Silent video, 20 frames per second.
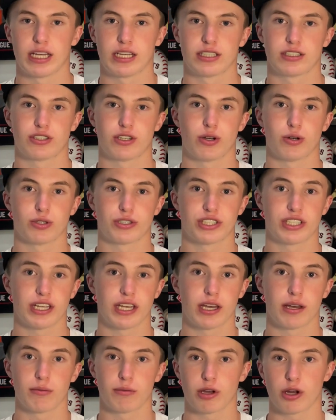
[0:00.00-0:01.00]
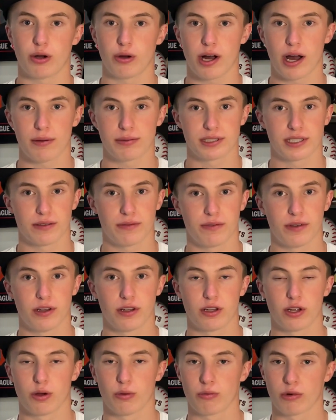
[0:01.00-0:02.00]
So seeing him go opposite
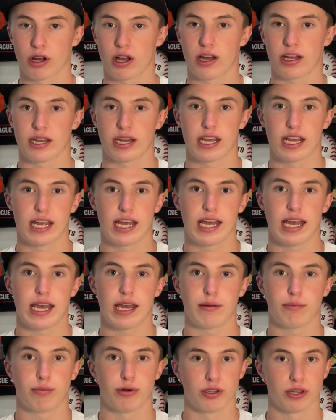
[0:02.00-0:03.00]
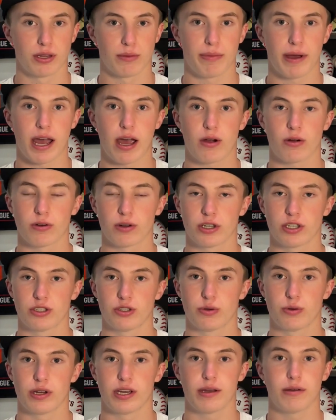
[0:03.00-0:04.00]
field home run and put the power
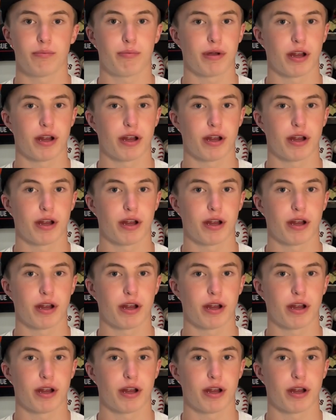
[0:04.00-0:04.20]
into it,